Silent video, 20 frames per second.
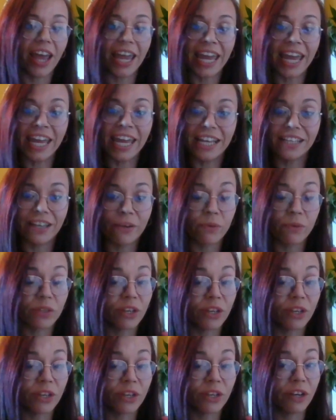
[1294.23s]
It was
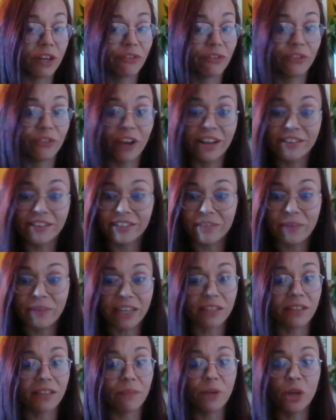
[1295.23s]
an affront to me
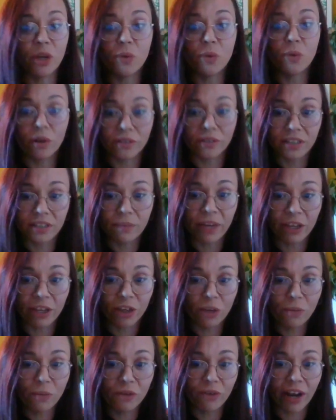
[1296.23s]
as someone who wanted to be a
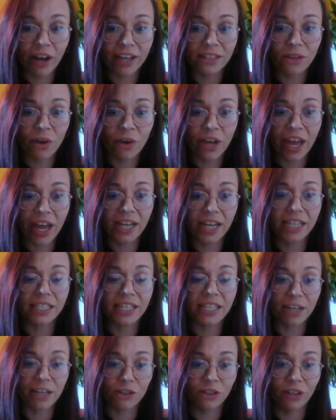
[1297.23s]
human rights lawyer and
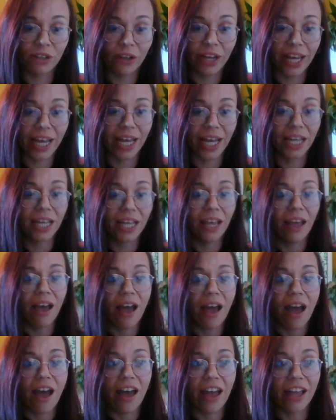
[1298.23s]
international lawyer
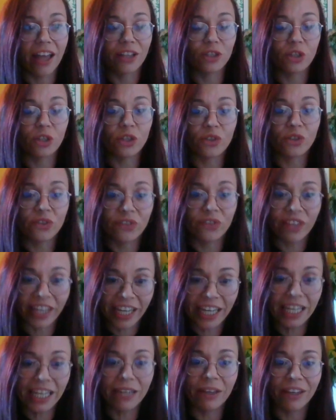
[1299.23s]
to
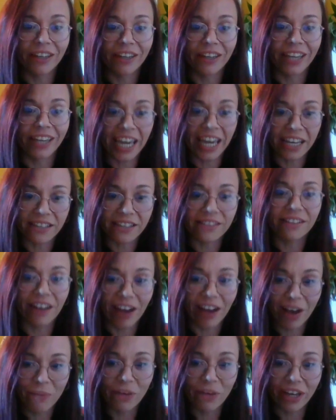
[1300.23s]
see Keir
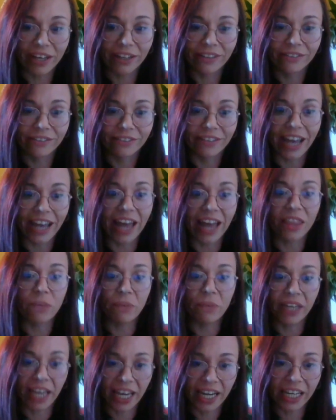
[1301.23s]
Starmer at the
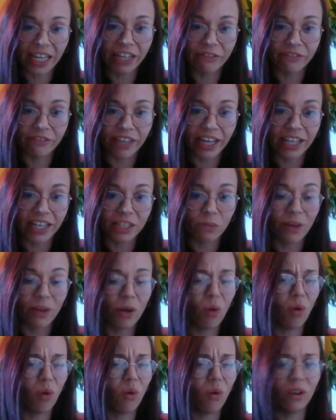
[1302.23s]
beginning of this,
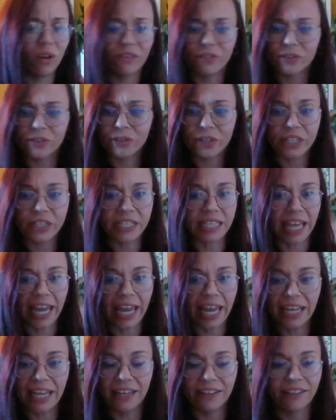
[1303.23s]
when all of us could
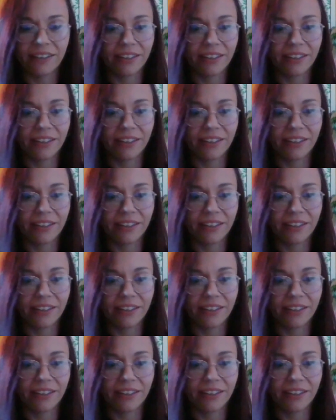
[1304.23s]
see